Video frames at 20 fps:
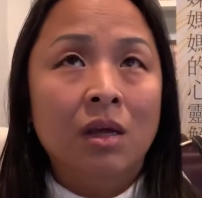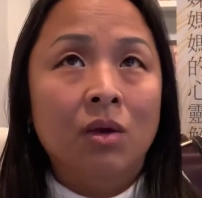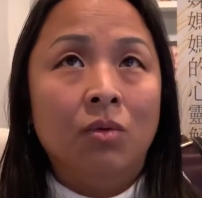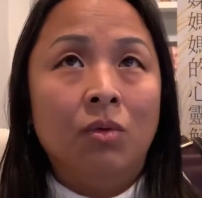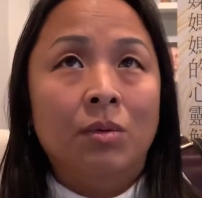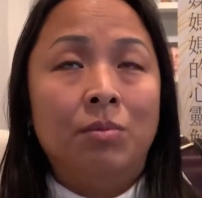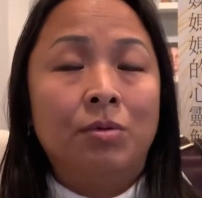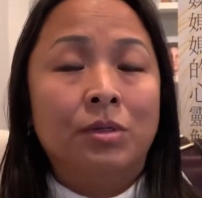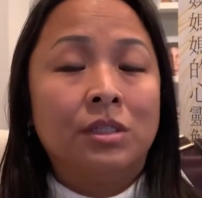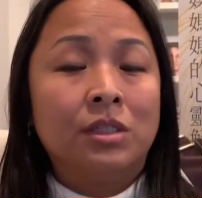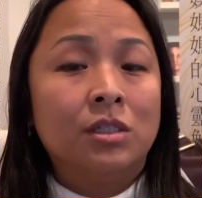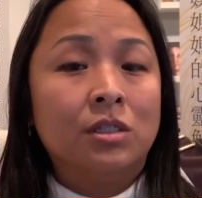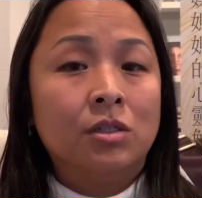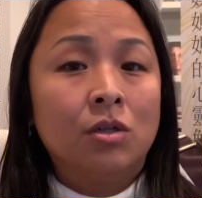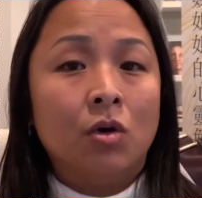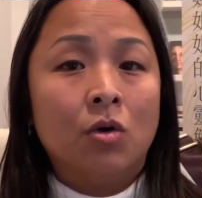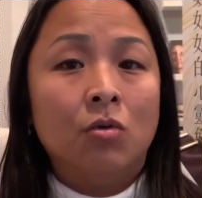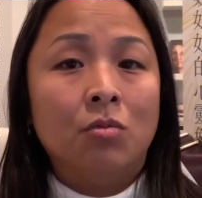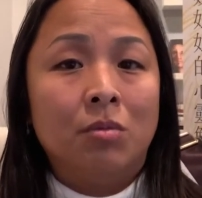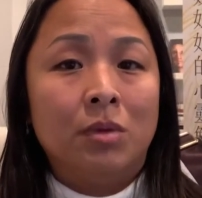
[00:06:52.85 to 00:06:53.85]
we put
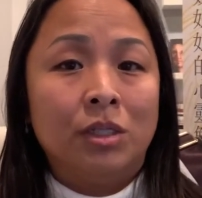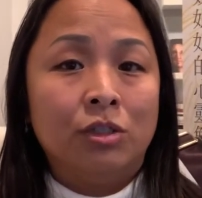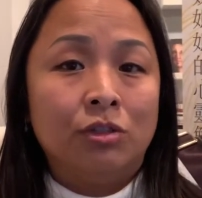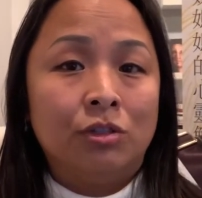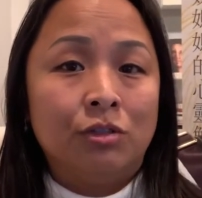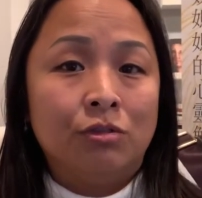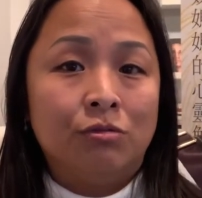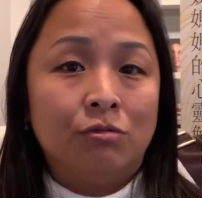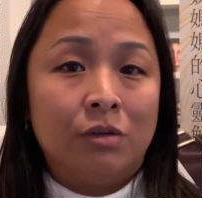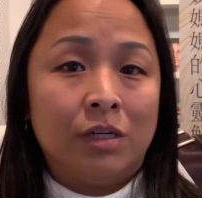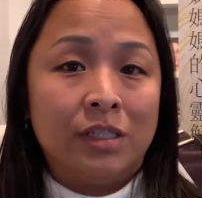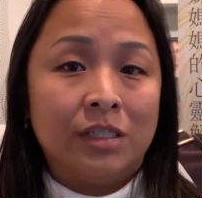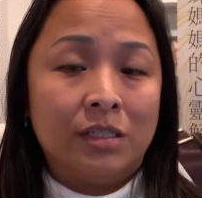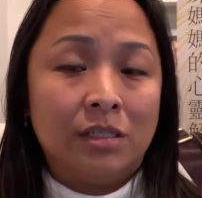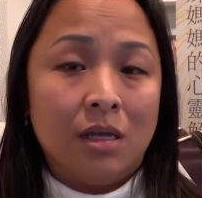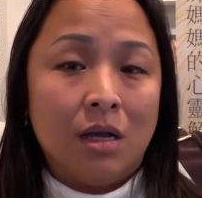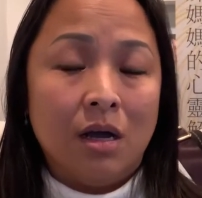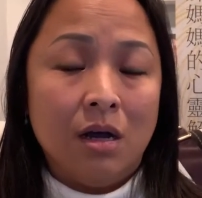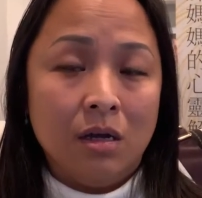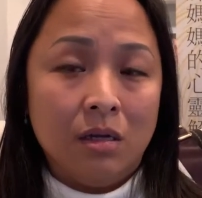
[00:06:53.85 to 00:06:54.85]
so much stress
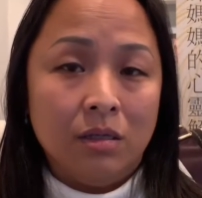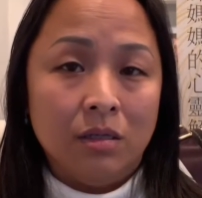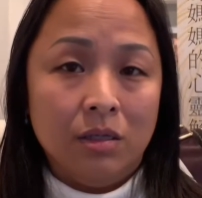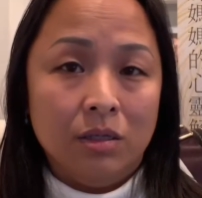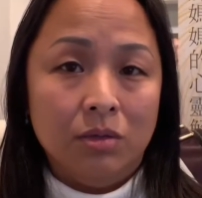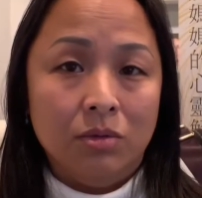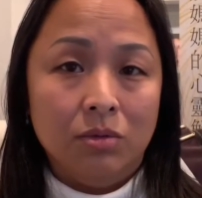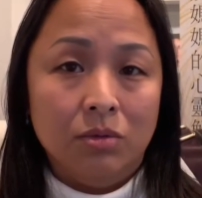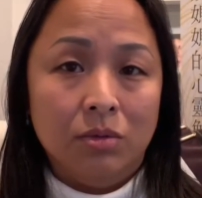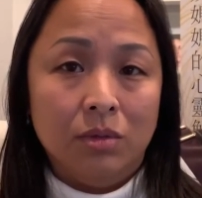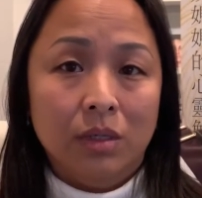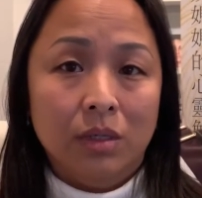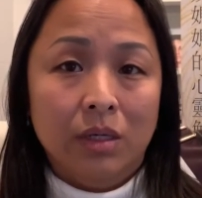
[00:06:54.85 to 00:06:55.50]
on you